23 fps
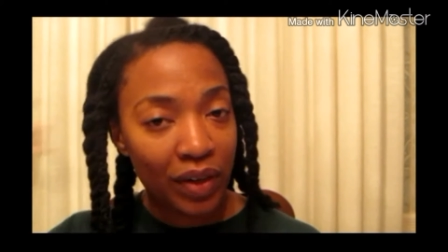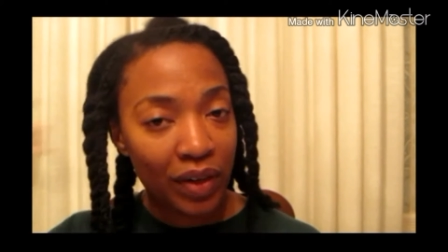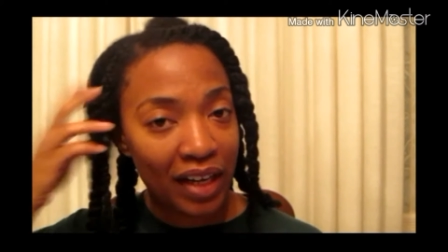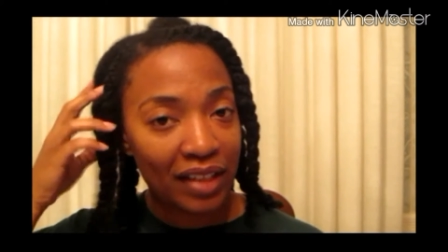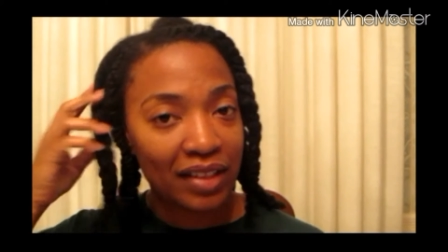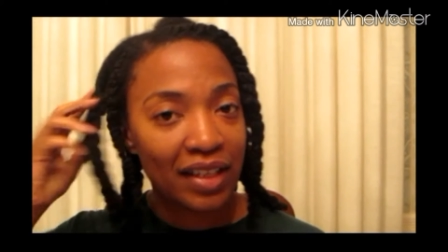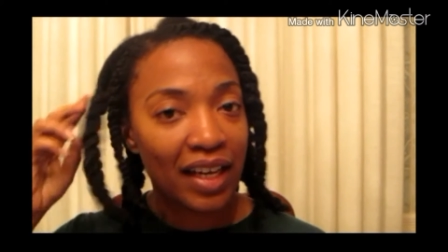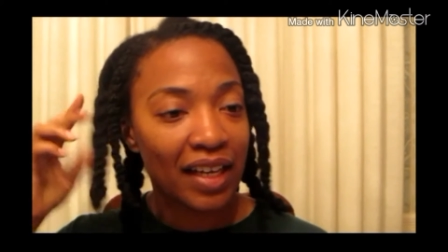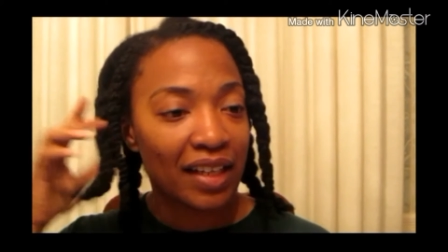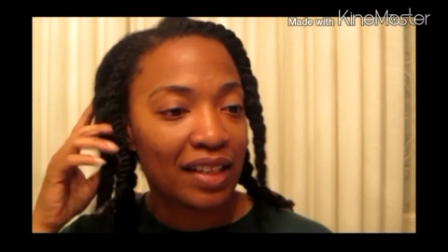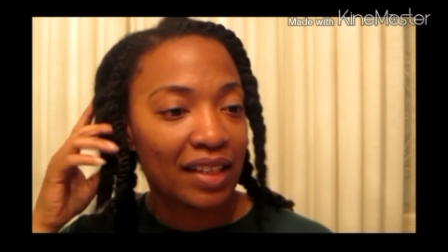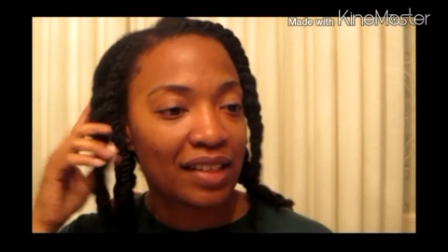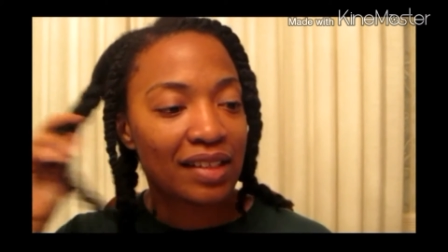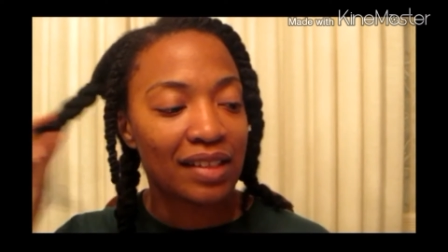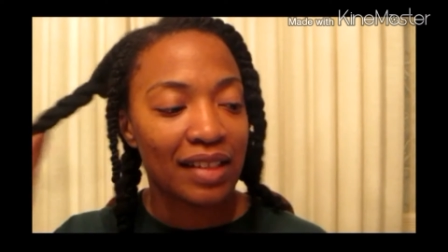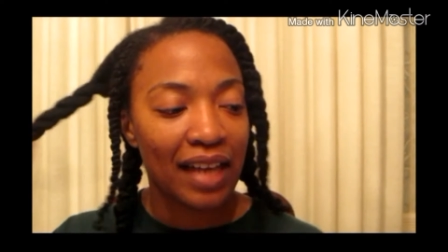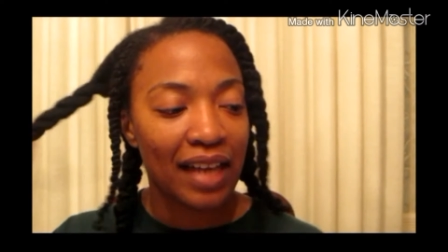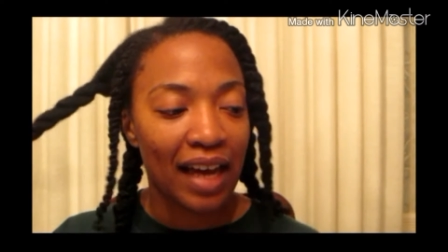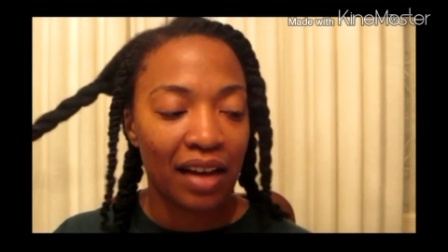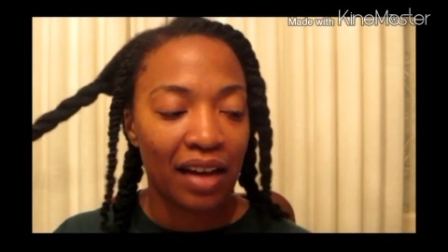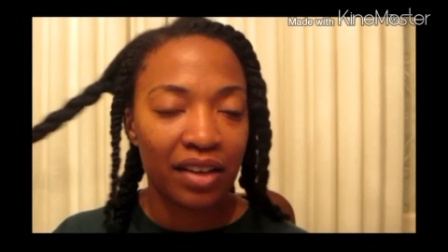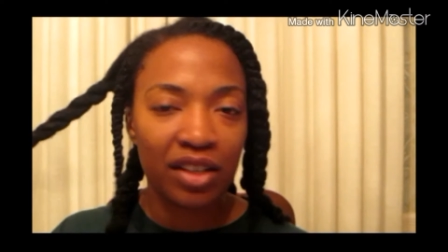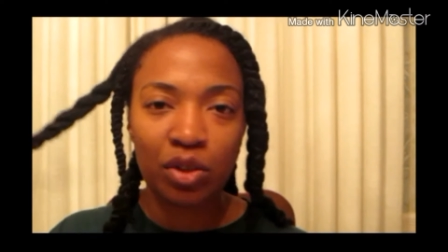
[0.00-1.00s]
When I take this
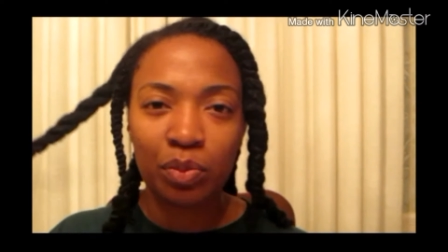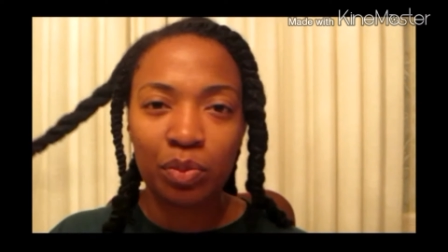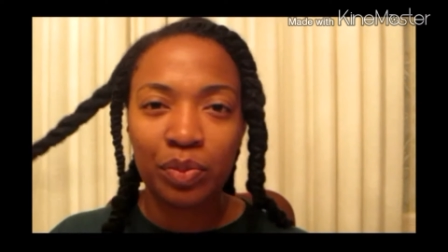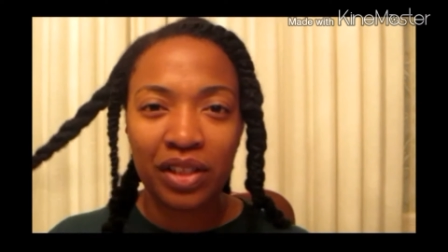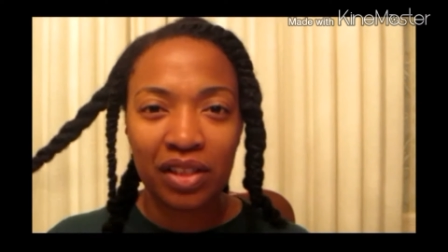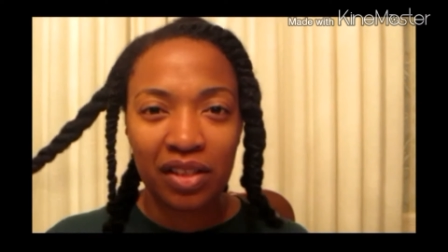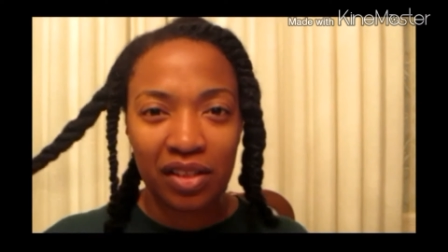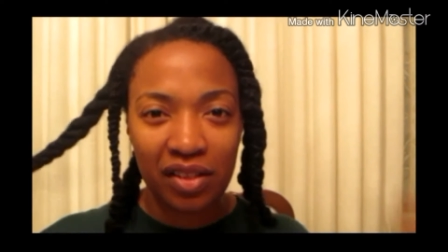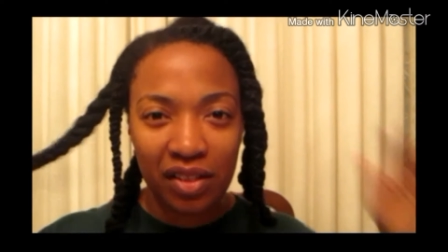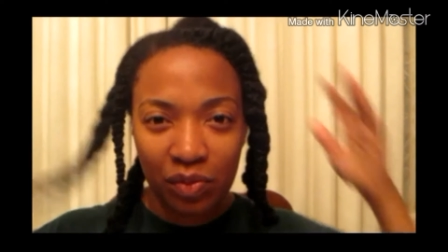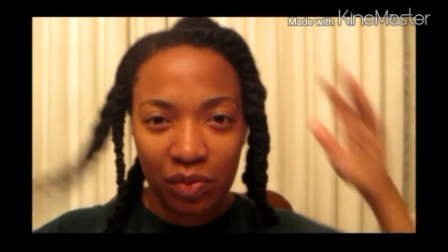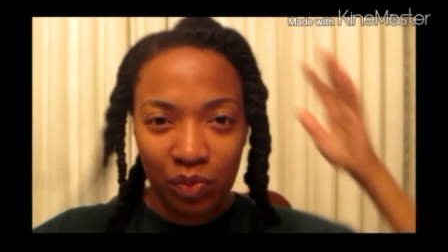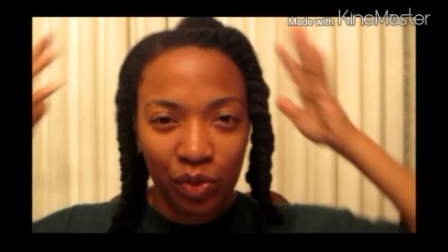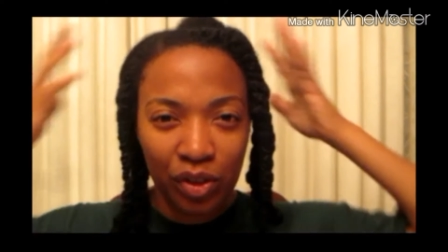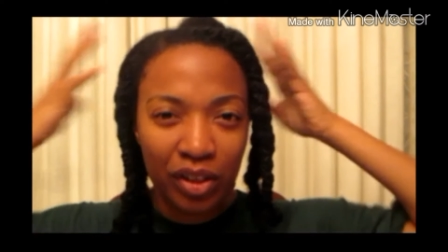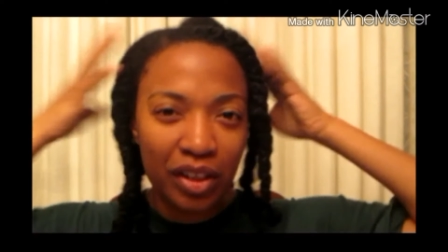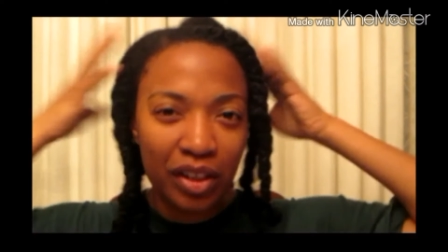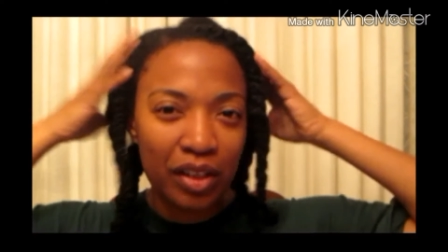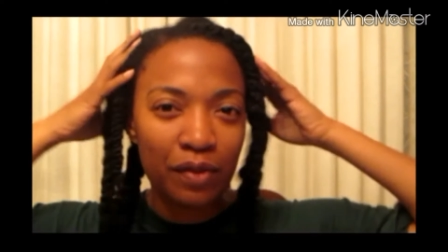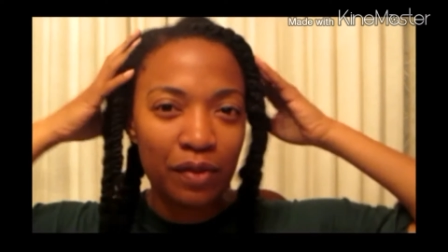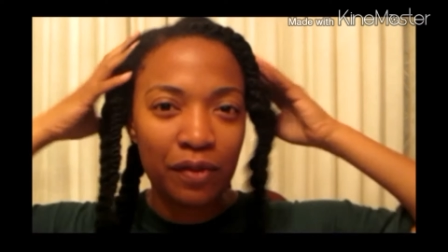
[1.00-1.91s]
down, it'll be this really